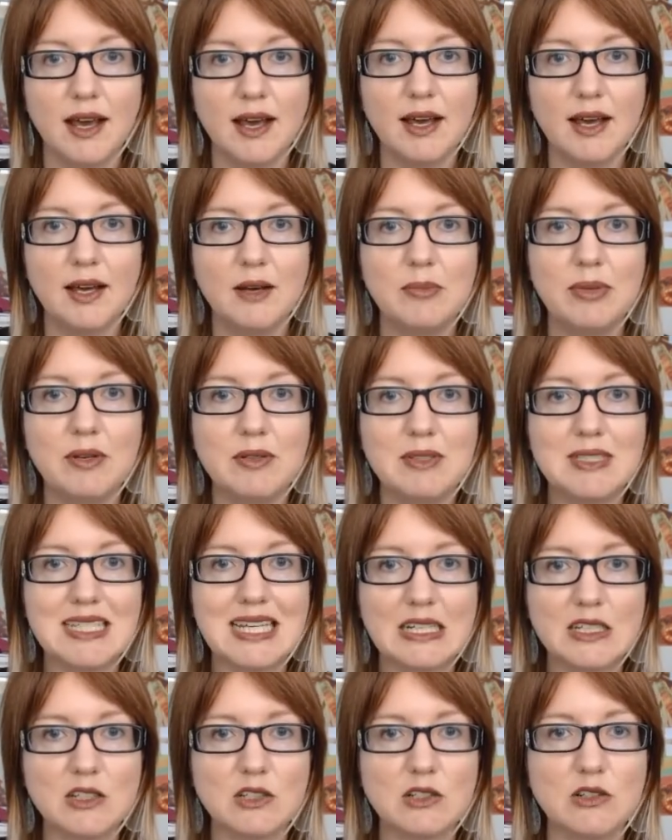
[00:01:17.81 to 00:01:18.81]
But
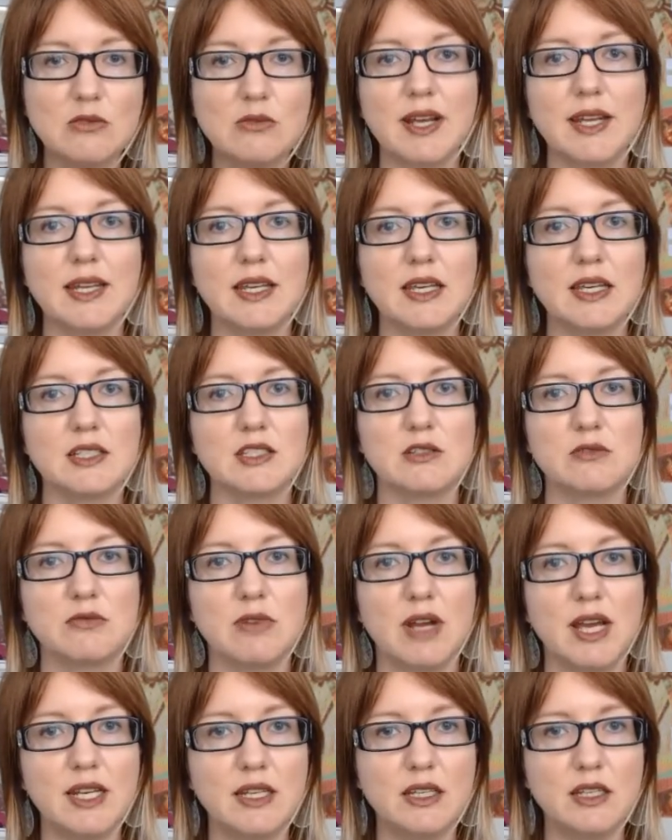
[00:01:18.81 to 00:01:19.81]
technical writing is the
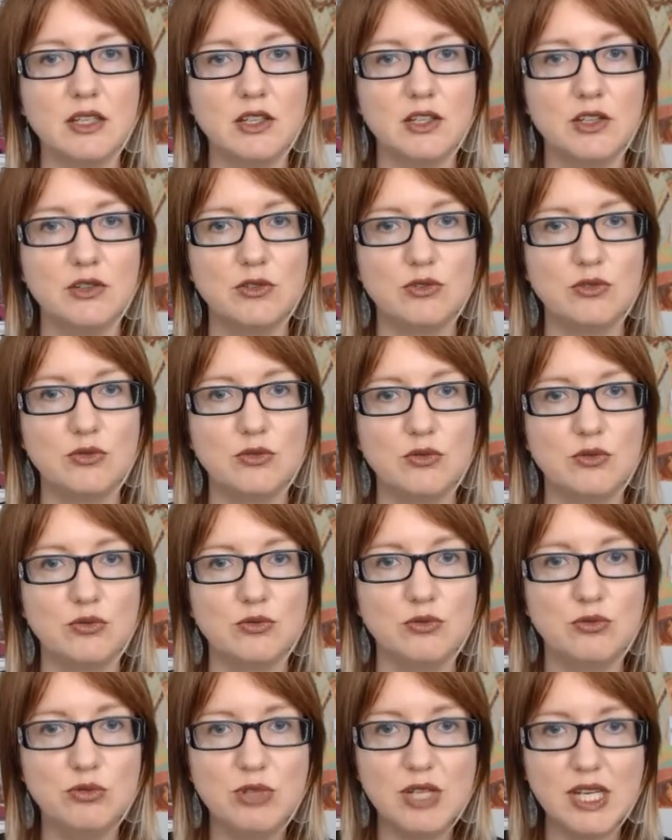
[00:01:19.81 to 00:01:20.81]
writing you
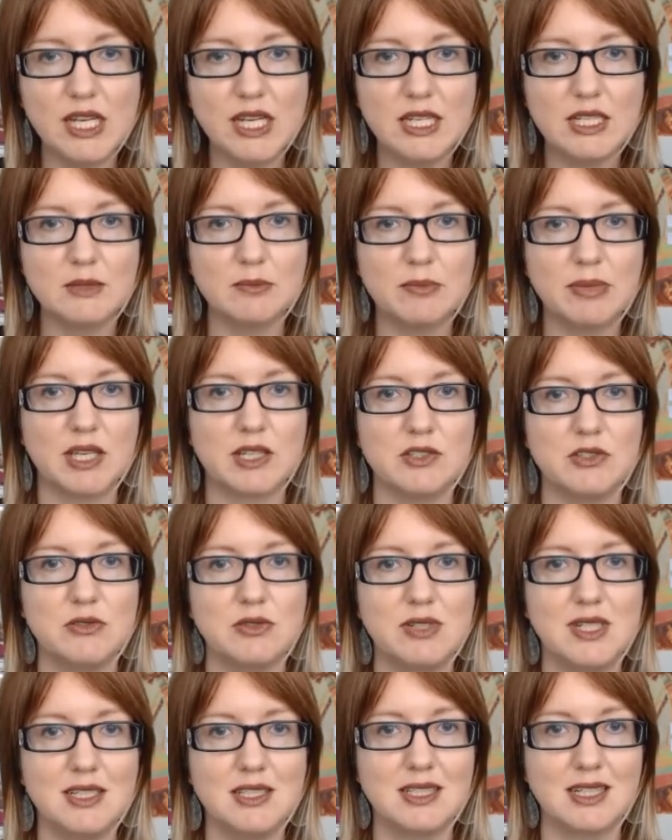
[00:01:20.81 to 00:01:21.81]
read because you
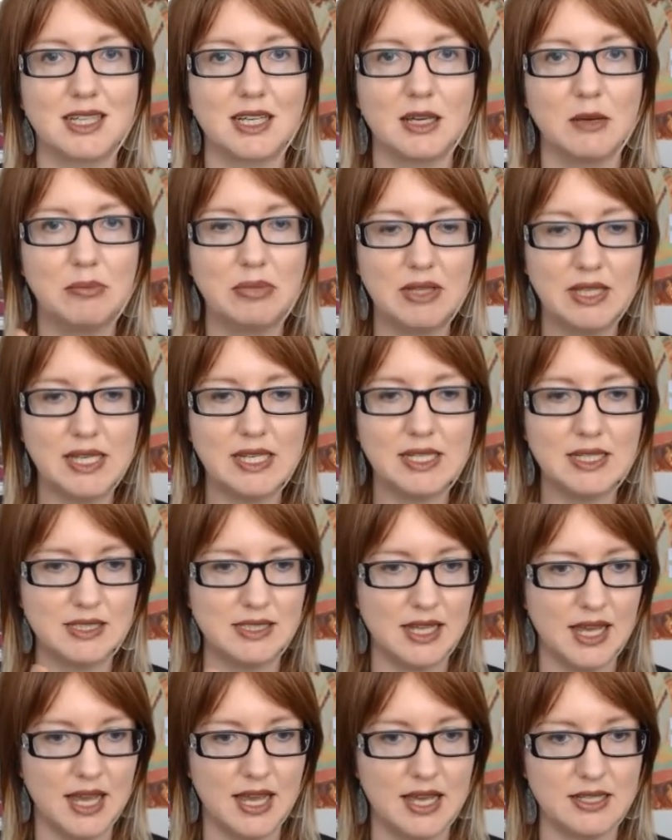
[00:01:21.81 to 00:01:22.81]
need to complete a
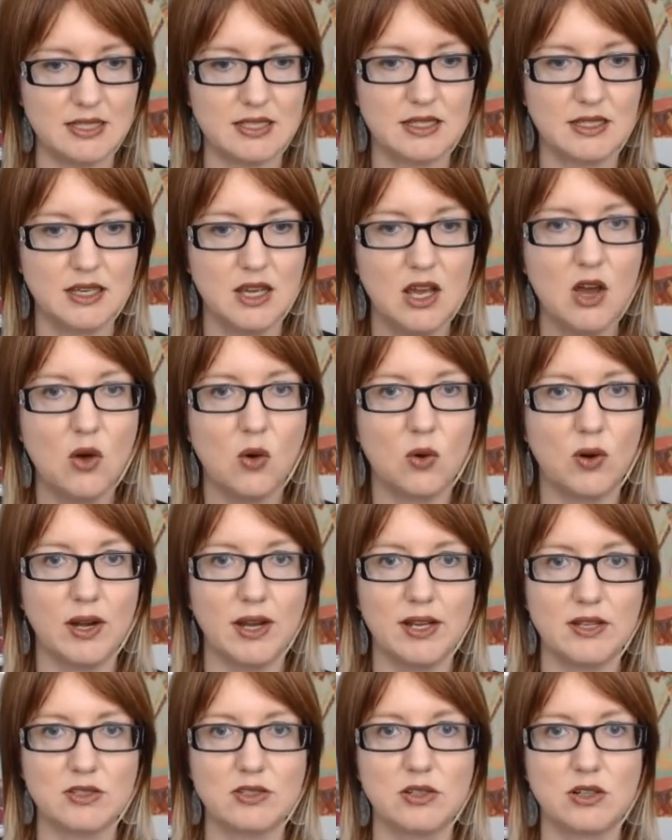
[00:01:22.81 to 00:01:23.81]
task or
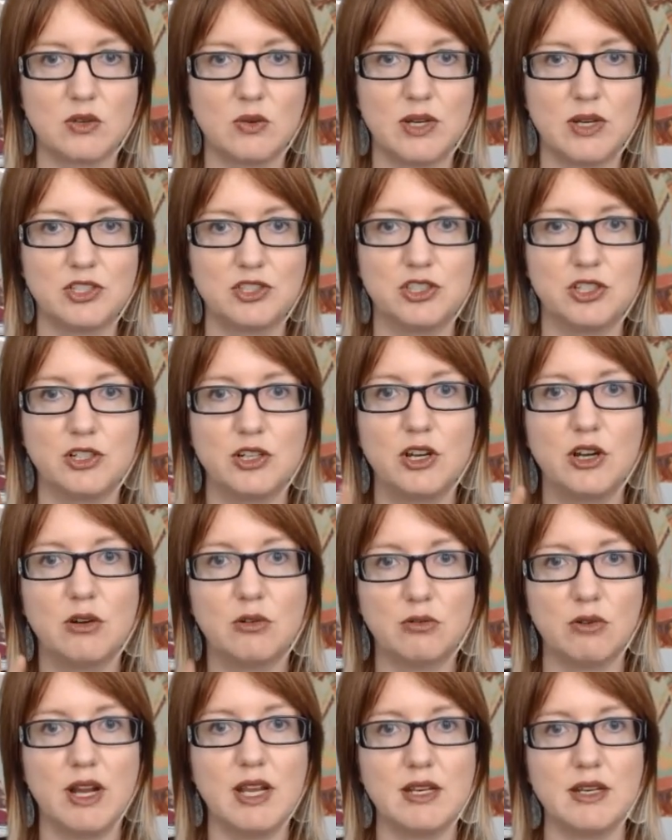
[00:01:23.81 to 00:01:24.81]
answer a question
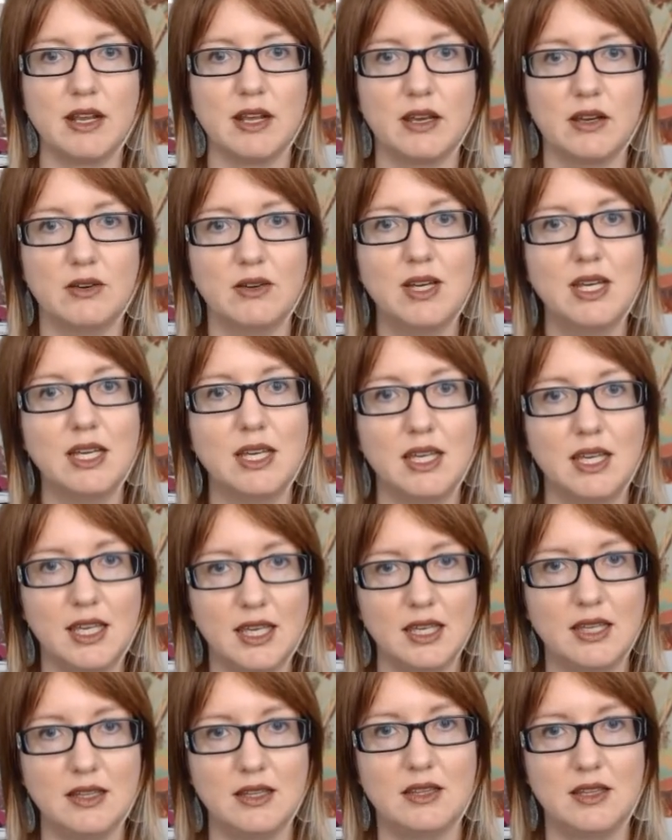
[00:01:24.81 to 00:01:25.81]
right now
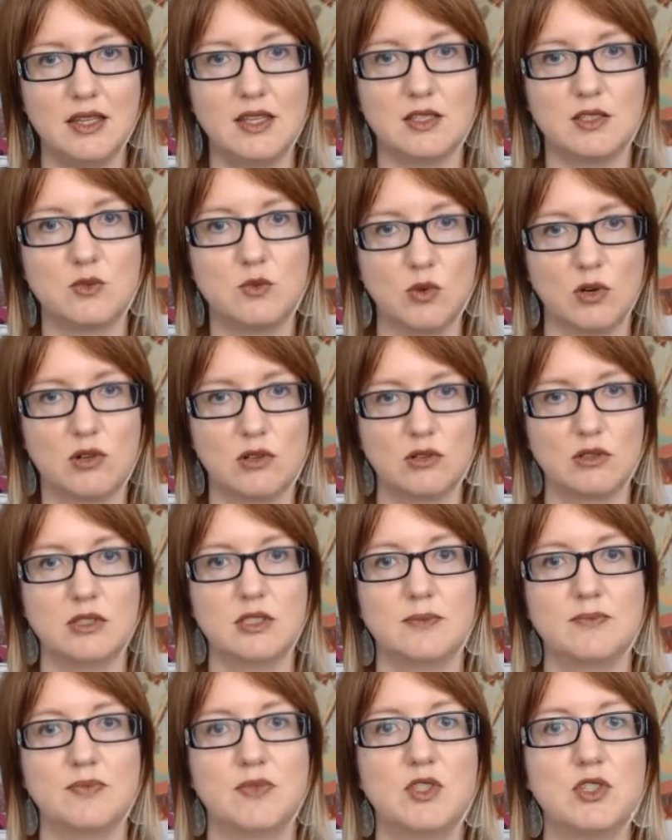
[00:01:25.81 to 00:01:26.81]
in this world.